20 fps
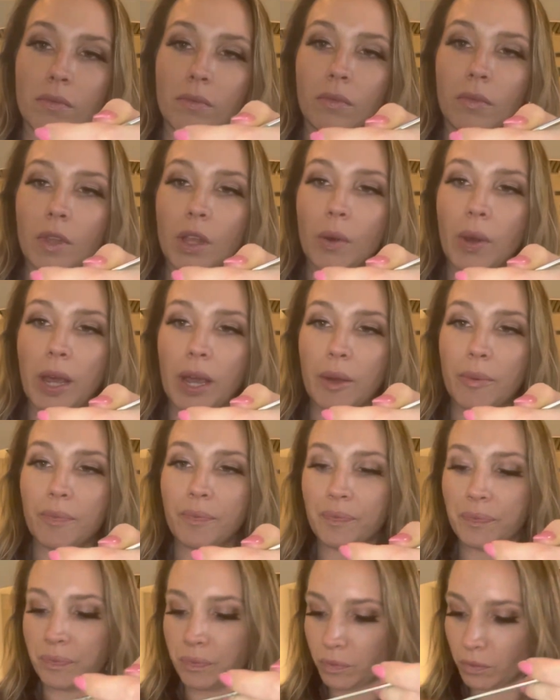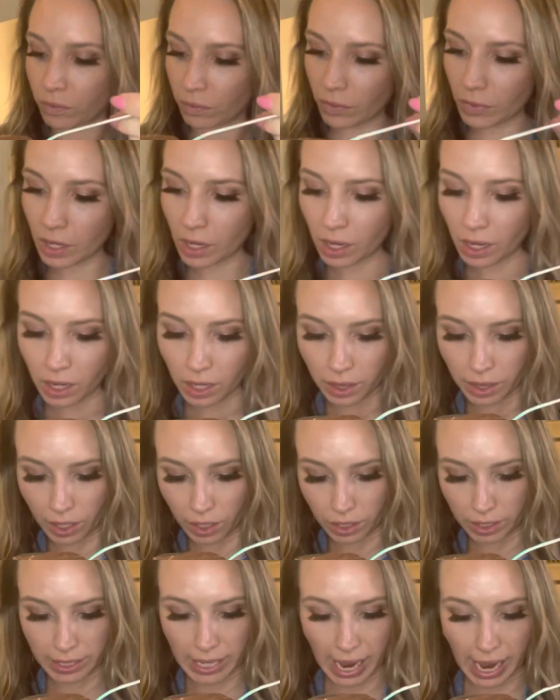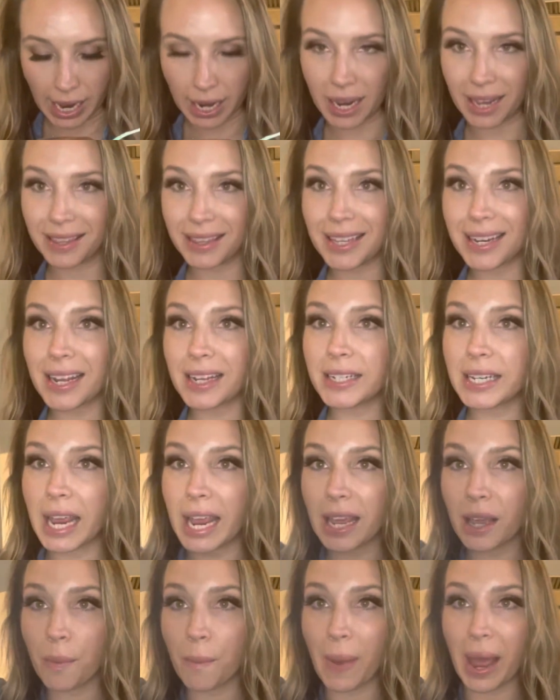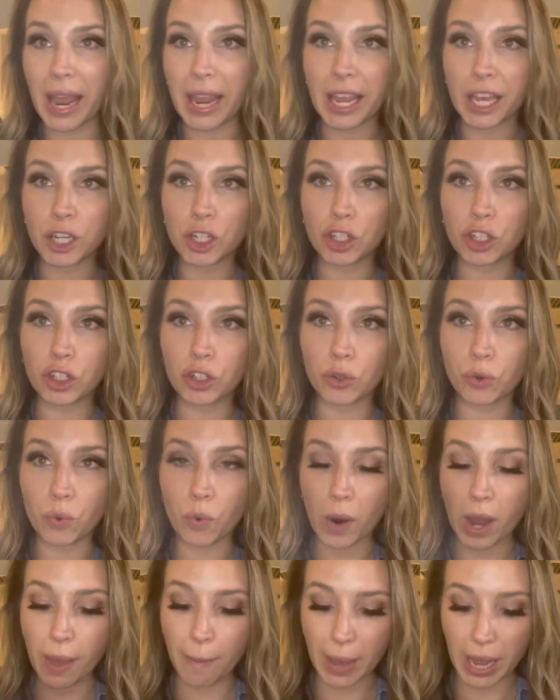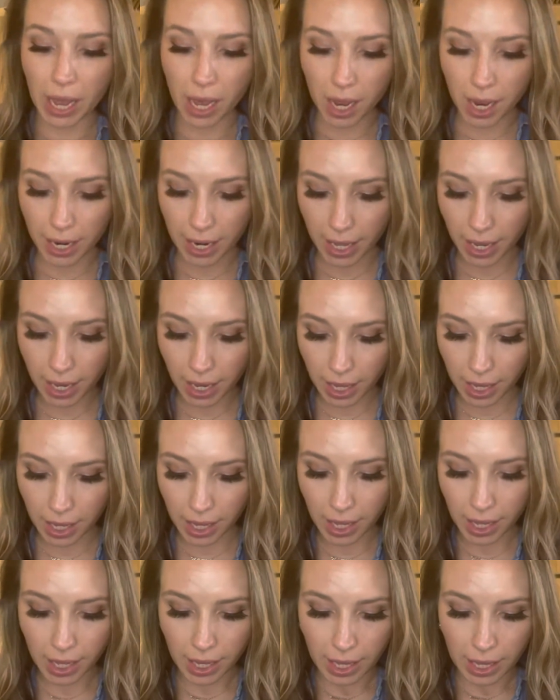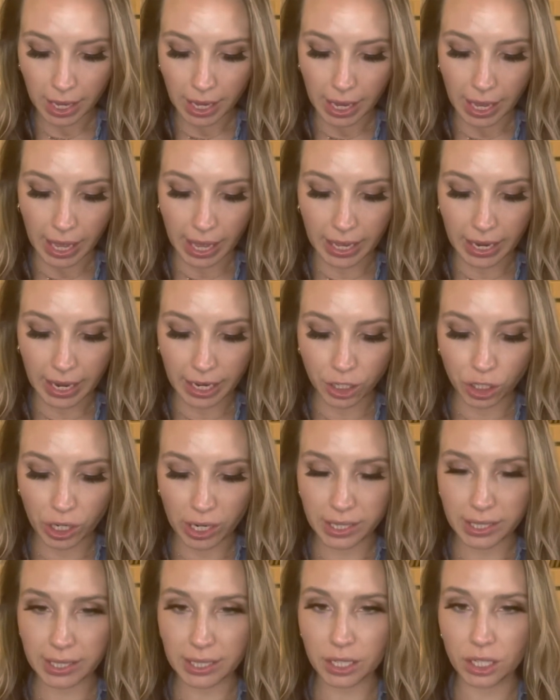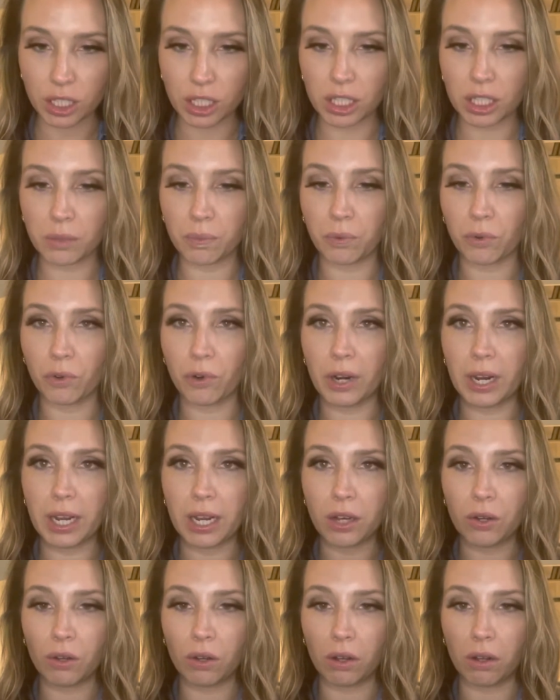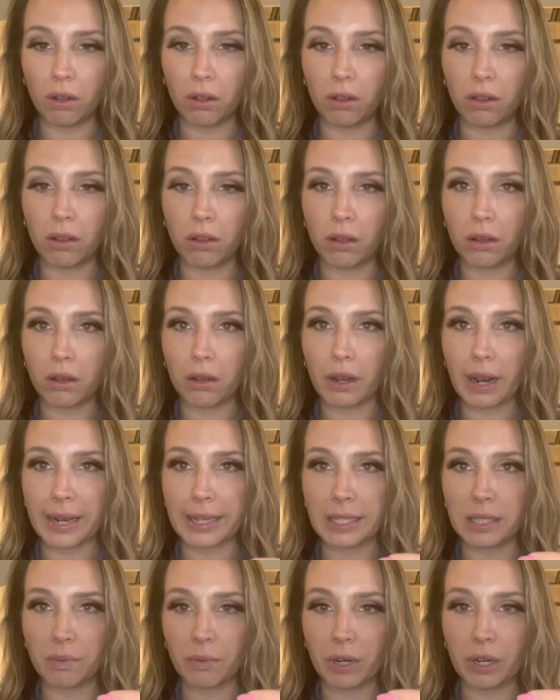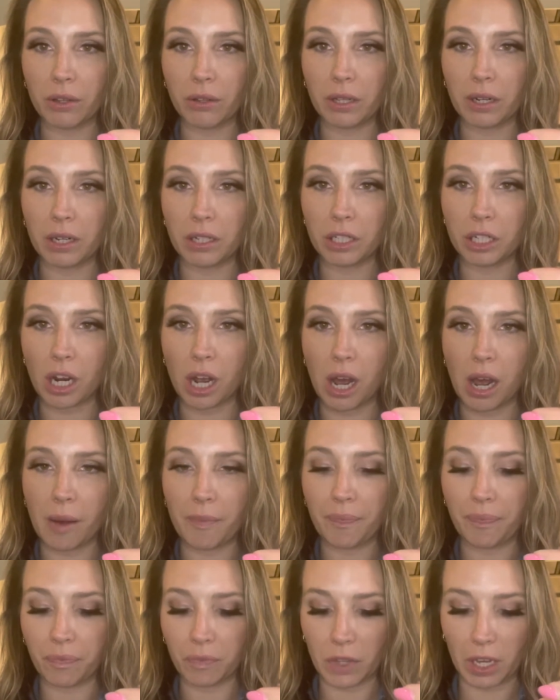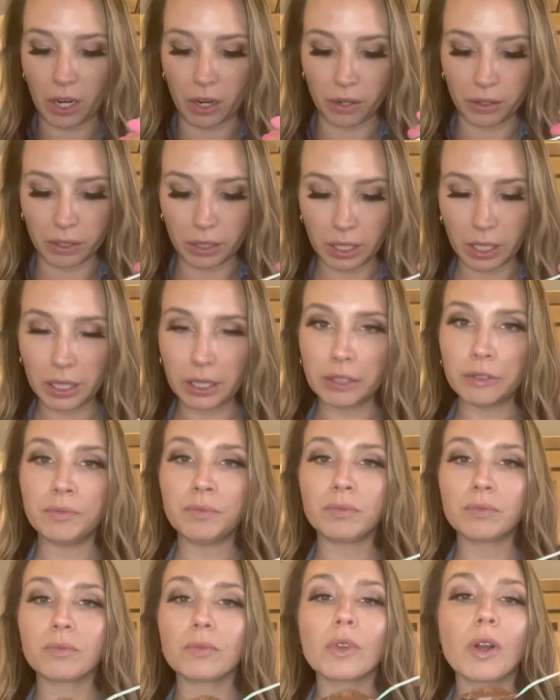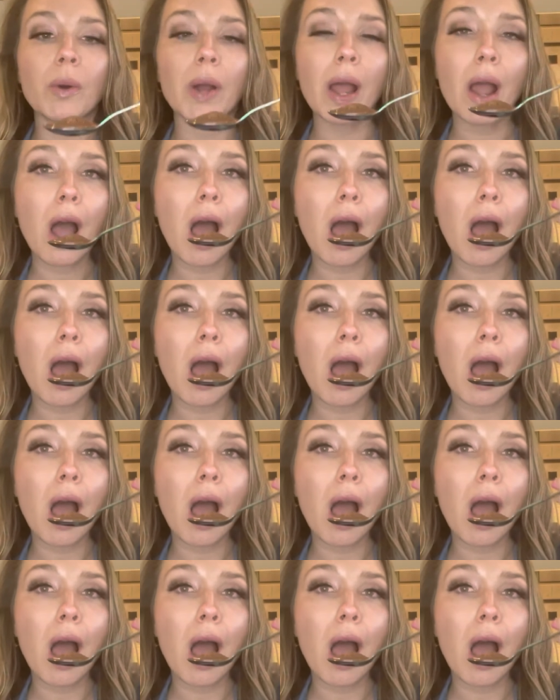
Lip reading: Okay, there's that. And then I take my Tribiotic and I just sprinkle it on top here, okay?